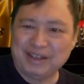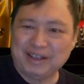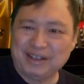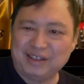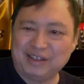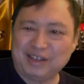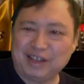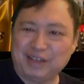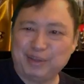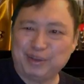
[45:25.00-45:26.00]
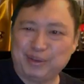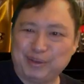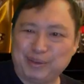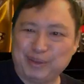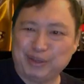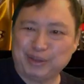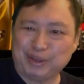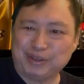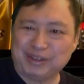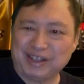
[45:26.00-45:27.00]
Just add me to the room manually
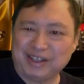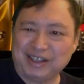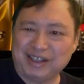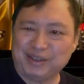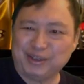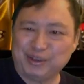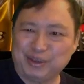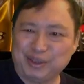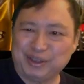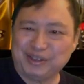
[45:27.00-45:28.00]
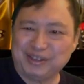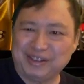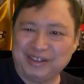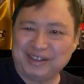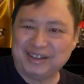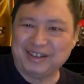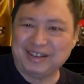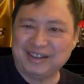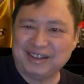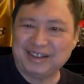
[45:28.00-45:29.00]
because I don't know where it is.
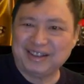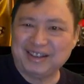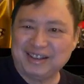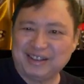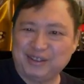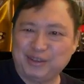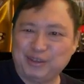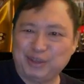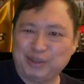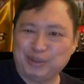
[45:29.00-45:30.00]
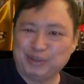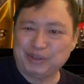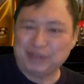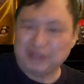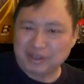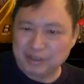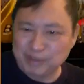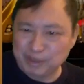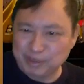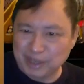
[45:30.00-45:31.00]
There are too many rooms in here.
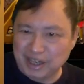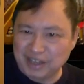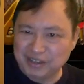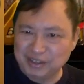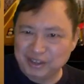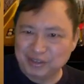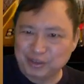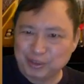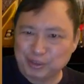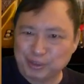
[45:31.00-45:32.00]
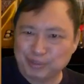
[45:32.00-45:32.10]
Maybe there it is. Grow room.